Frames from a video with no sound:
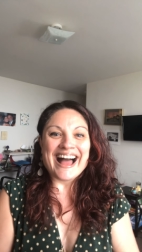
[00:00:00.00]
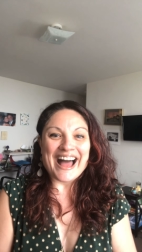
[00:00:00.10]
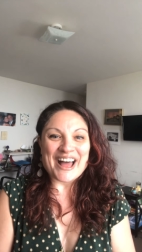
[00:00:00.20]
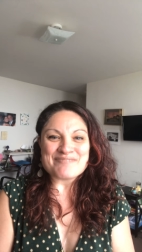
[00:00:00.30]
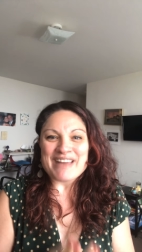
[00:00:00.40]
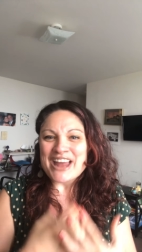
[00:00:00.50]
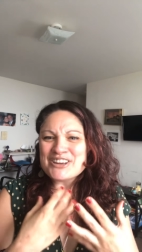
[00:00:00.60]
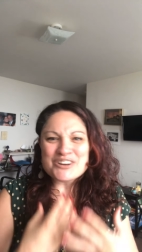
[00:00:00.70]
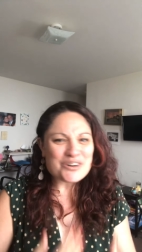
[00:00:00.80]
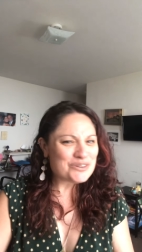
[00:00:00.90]
Um, and
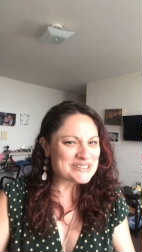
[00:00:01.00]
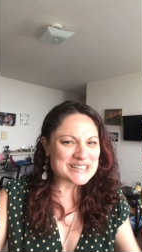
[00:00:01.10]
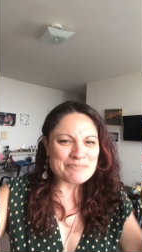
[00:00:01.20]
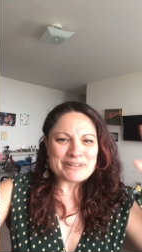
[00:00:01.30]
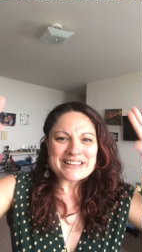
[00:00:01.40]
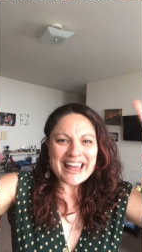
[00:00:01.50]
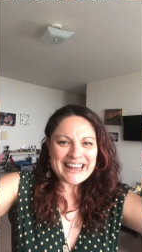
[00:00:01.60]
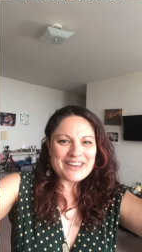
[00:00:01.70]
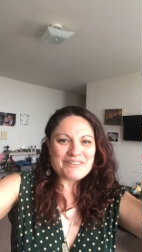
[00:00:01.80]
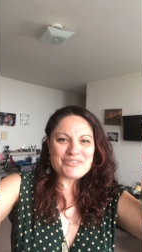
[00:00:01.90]
you know, you see
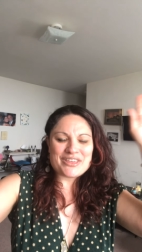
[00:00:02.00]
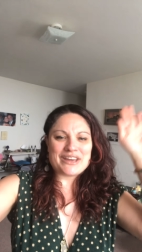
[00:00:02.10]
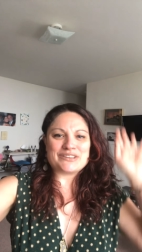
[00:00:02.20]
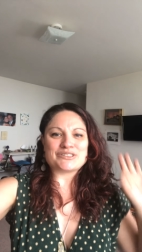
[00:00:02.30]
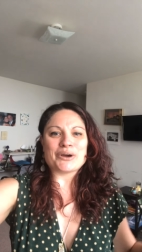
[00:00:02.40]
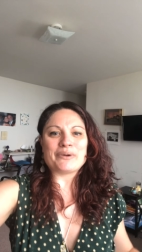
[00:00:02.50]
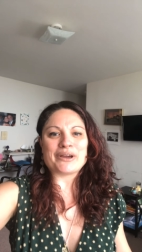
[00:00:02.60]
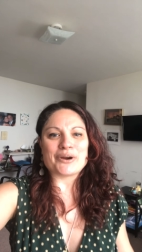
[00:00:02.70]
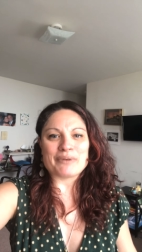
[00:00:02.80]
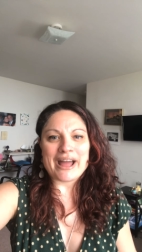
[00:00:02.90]
plenty of things going
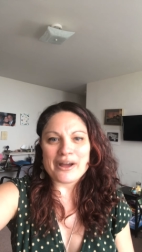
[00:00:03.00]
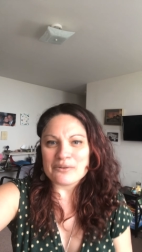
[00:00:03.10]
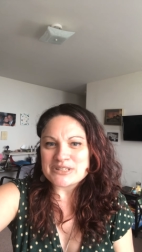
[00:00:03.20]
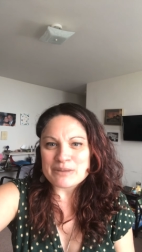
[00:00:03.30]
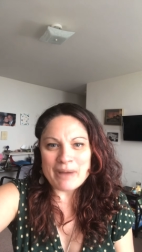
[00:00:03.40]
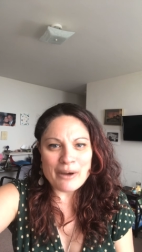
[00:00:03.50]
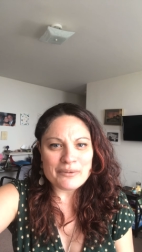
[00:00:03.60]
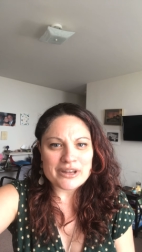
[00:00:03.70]
around about,